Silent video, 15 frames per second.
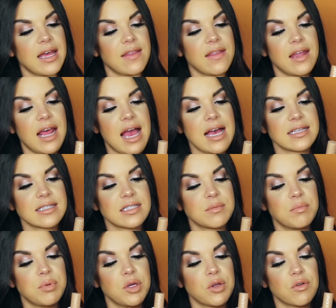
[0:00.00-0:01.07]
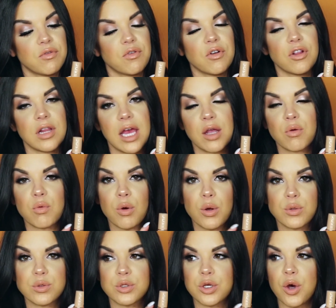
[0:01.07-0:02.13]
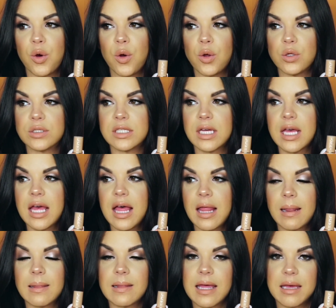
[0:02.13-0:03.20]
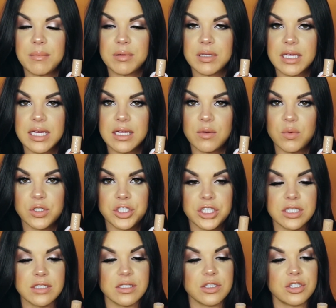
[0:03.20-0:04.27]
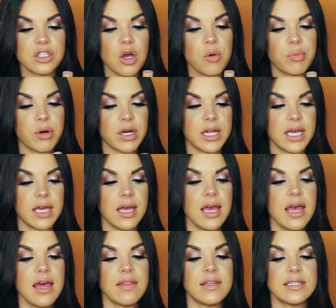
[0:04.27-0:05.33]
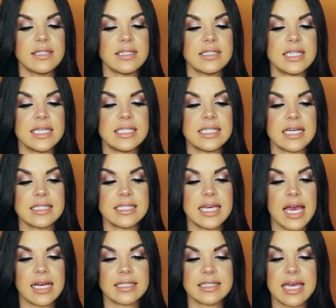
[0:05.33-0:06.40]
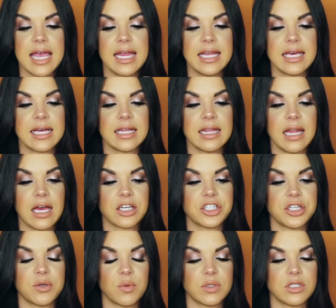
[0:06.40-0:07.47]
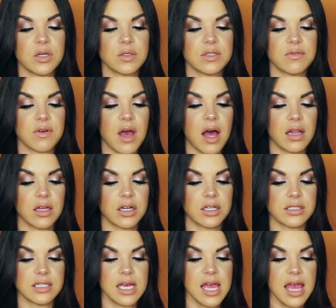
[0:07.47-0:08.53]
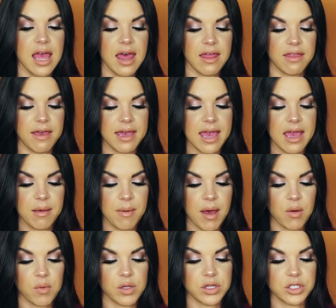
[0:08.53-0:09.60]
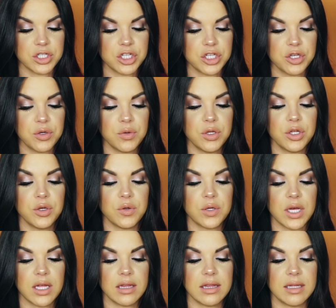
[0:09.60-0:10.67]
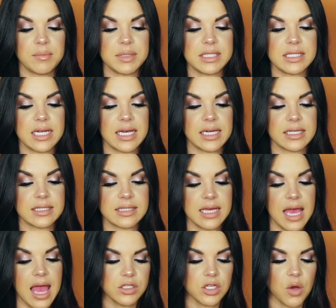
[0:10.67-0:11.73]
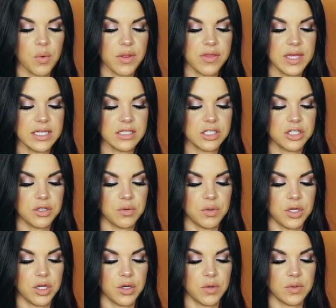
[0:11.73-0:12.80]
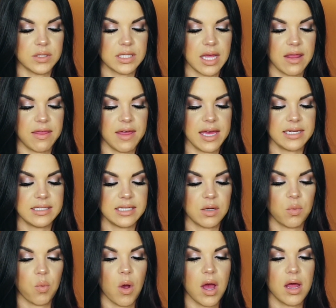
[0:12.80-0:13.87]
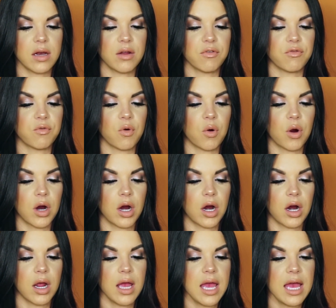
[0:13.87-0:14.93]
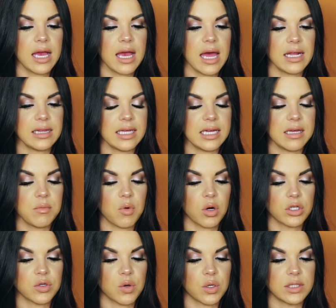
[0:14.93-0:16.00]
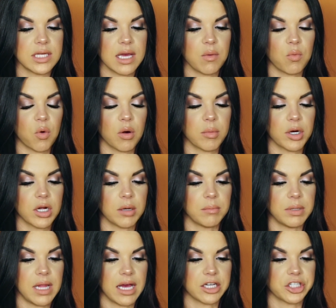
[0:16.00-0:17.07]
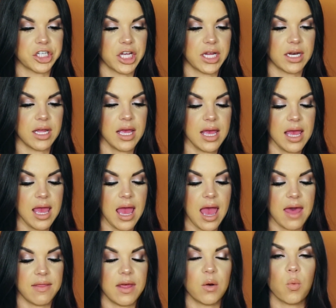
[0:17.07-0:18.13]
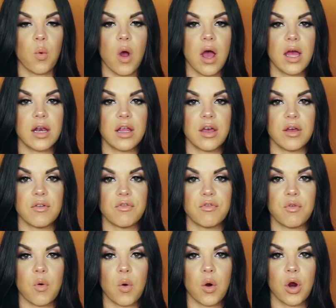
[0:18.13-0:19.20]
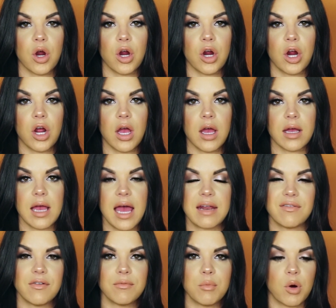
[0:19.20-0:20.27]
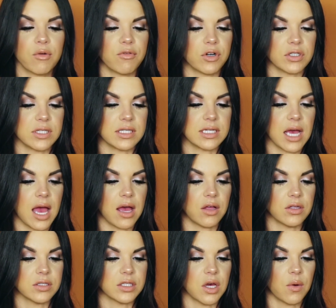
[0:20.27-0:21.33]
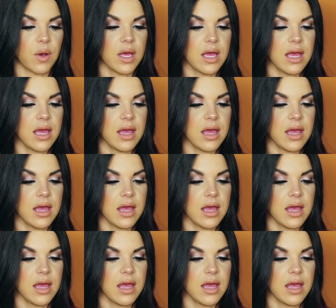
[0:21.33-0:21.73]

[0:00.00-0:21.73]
and then it has this beautiful like rose gold labeling, which is so pretty. This is the DesixKaty collection with Dose of Colors. They came out with two nude lipsticks. So with these two nudes, they did one for kind of leaning more towards a warmer complexion, and then one for kind of a more versatile. So